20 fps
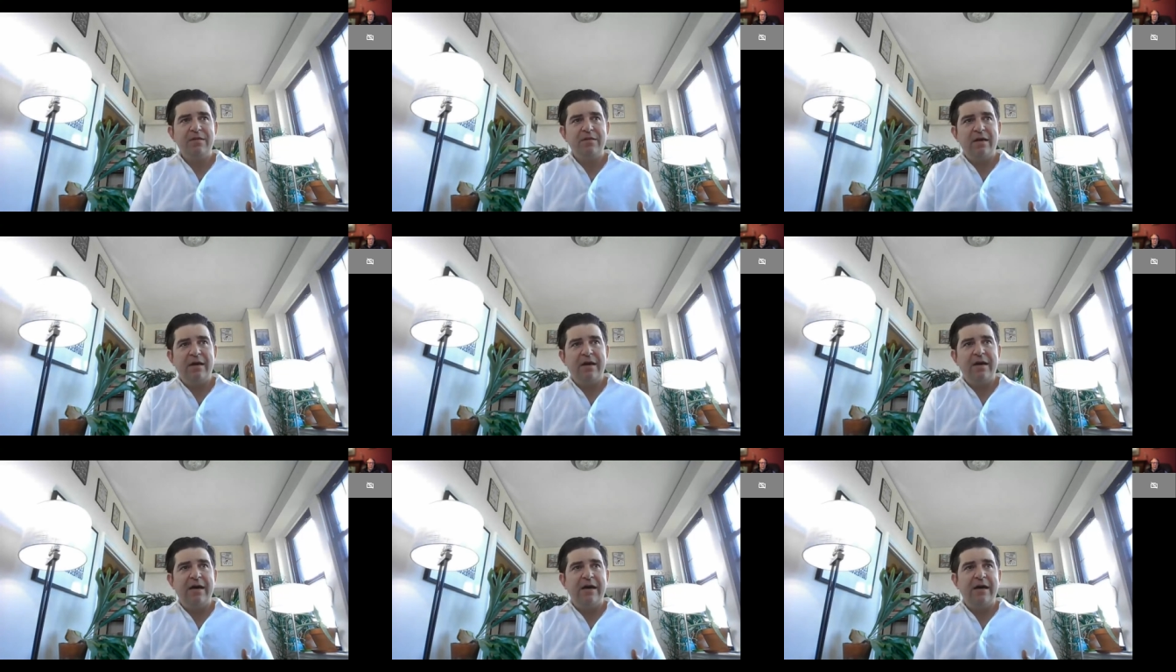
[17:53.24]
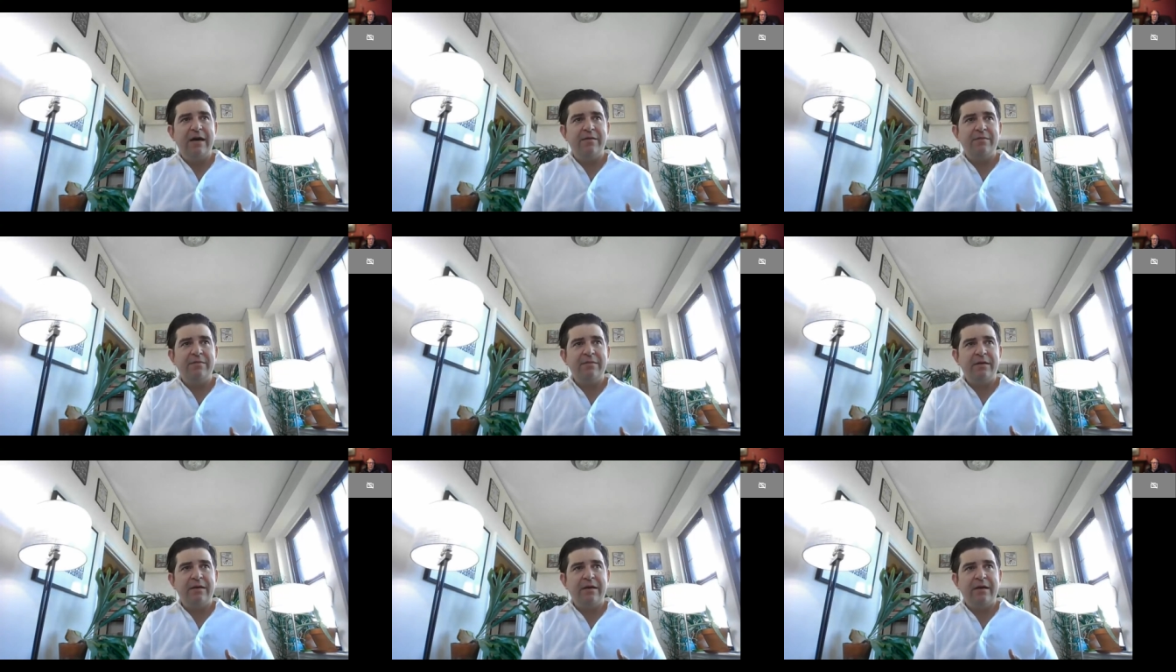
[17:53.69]
Uh,
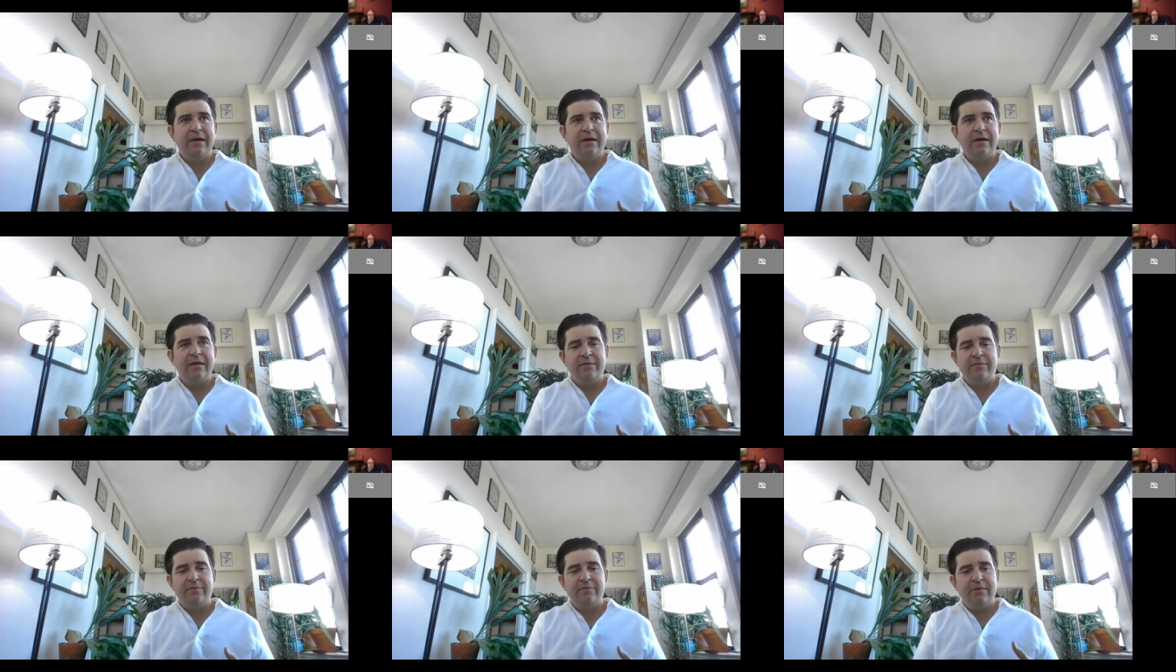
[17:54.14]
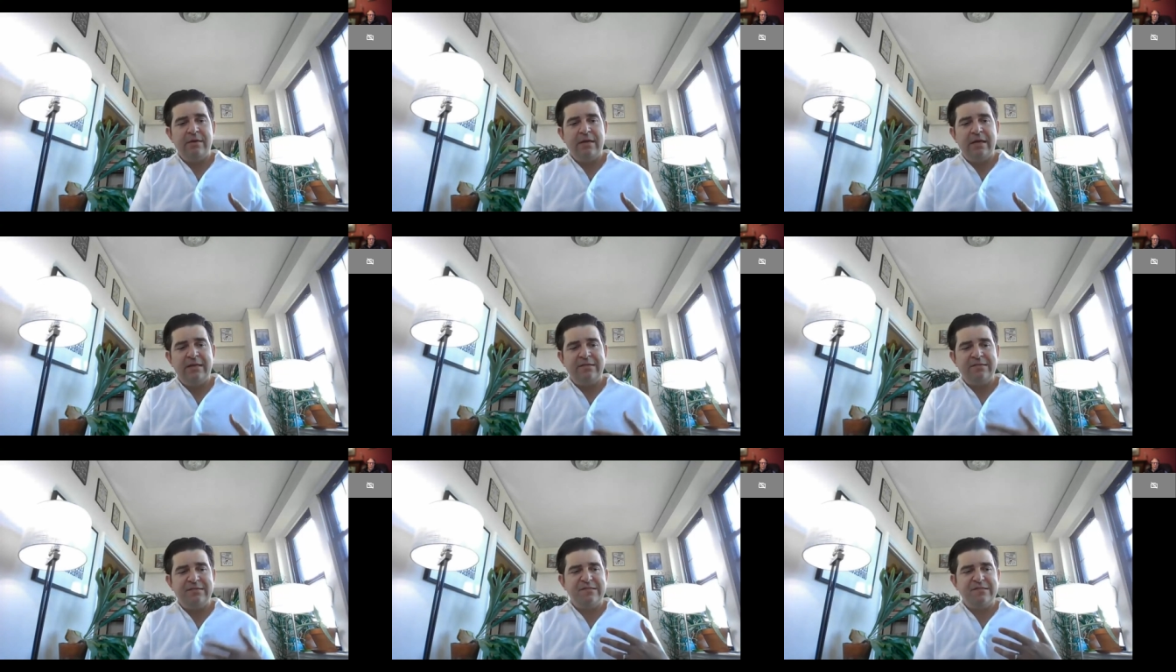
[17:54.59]
uh
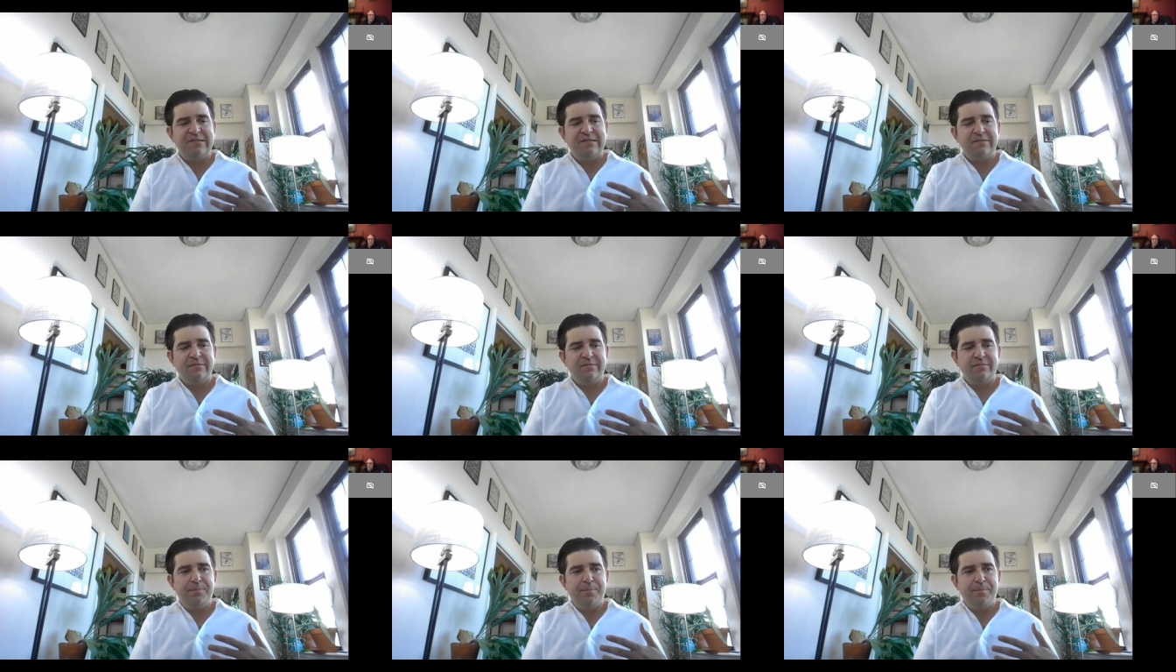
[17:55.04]
it's